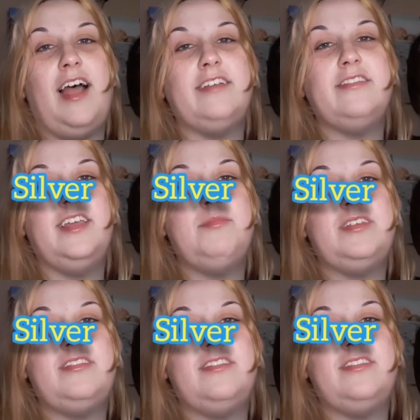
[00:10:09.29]
last name
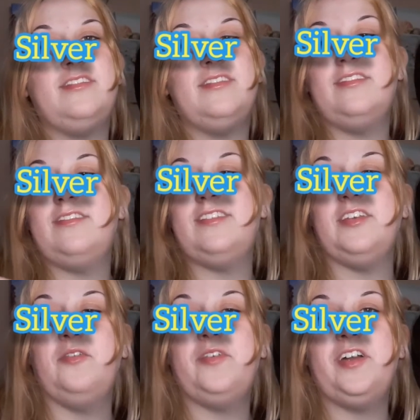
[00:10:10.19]
is last name?
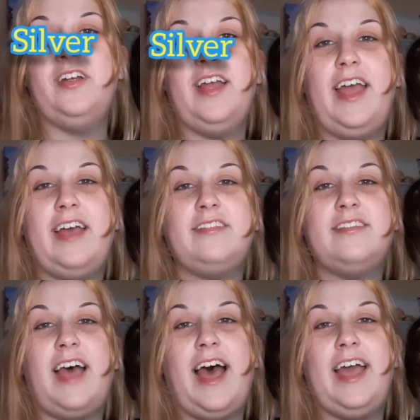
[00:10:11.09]
Silver,
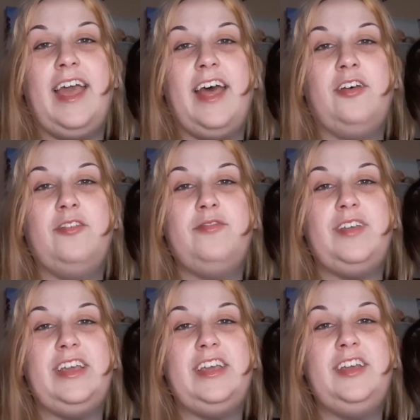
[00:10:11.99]

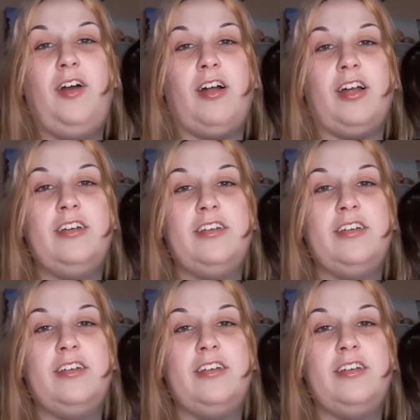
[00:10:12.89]
S-I-L-V-E-R.